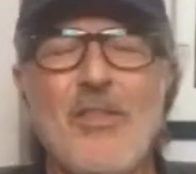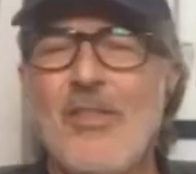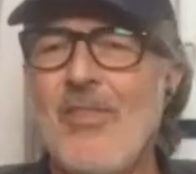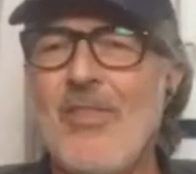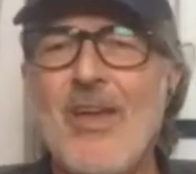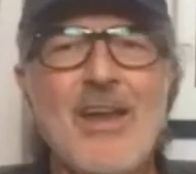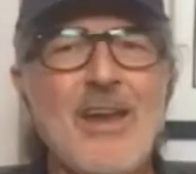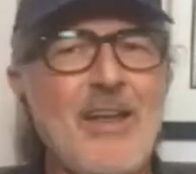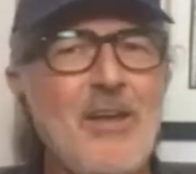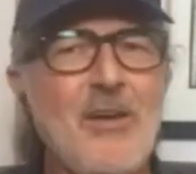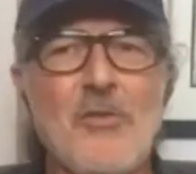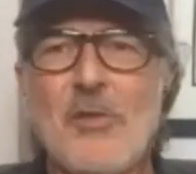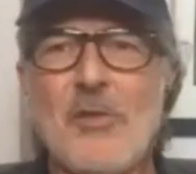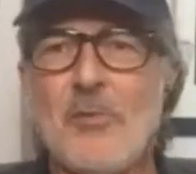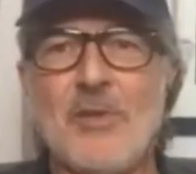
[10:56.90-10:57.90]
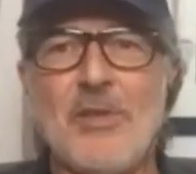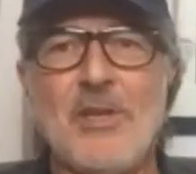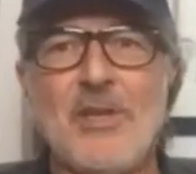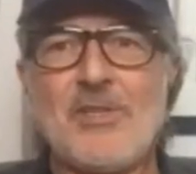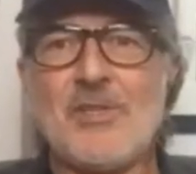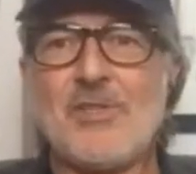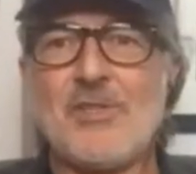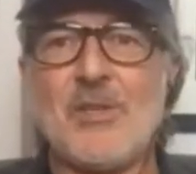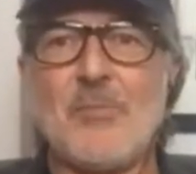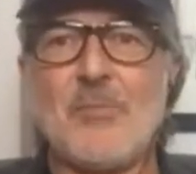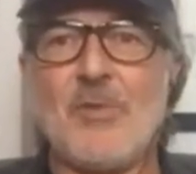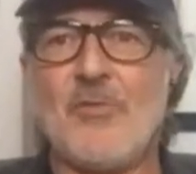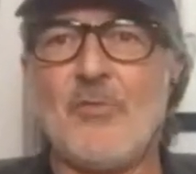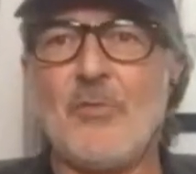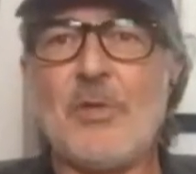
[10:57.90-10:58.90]
not a healthy relationship
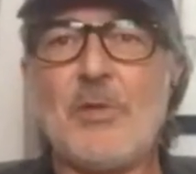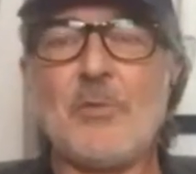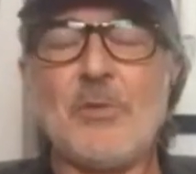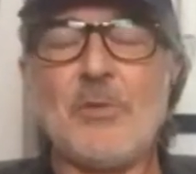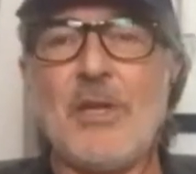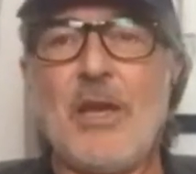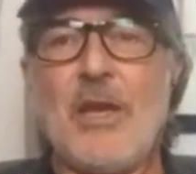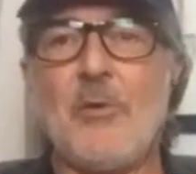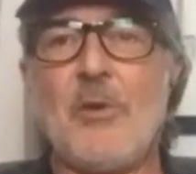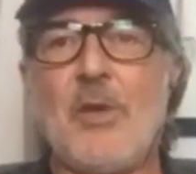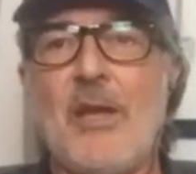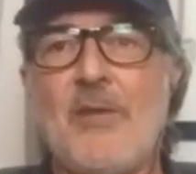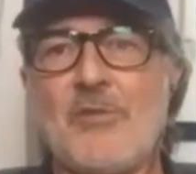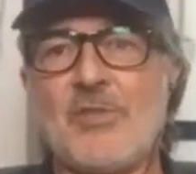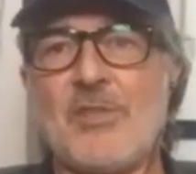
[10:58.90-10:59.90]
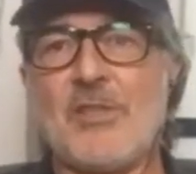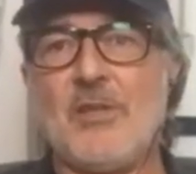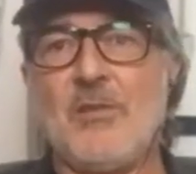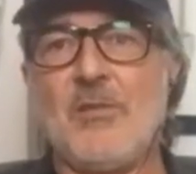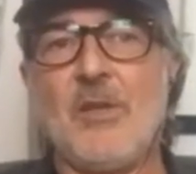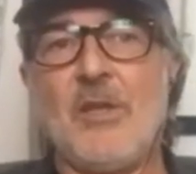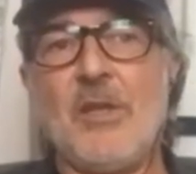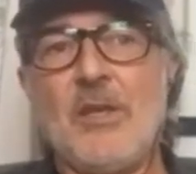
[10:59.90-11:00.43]
and yeah. frequently i would have to sit and